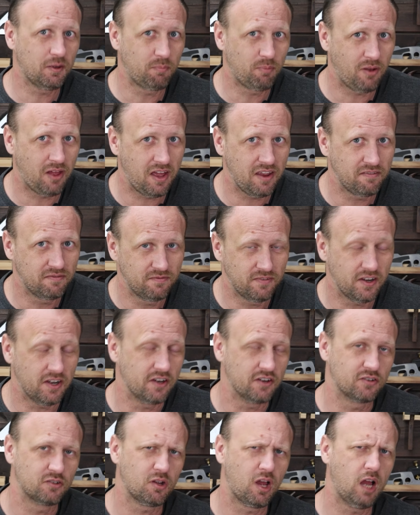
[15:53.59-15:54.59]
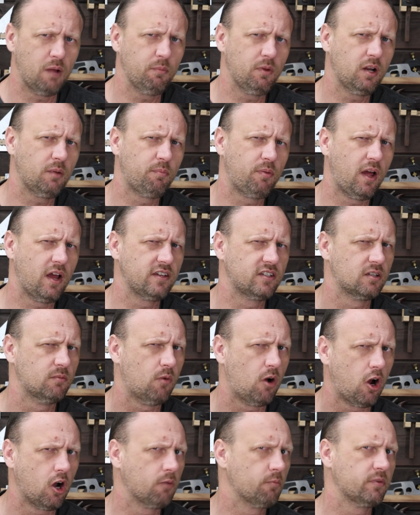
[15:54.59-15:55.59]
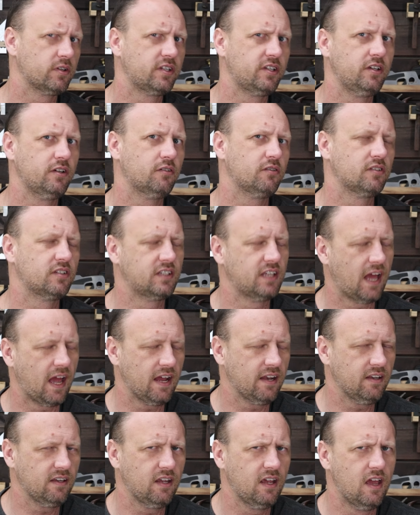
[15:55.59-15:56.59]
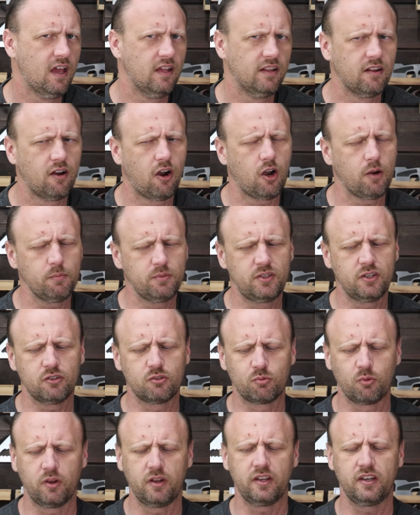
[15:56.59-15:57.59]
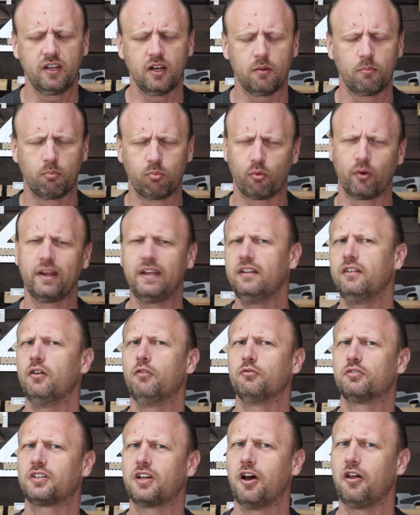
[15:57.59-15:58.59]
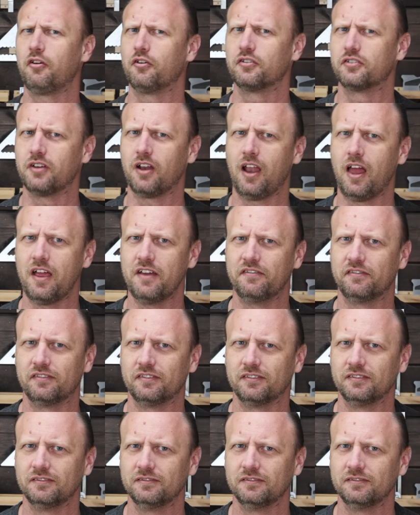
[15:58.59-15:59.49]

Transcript: apply finish. So I'm gonna apply some Arm-R-Seal satin. The Arm-R-Seal is really gonna bring those colors to life.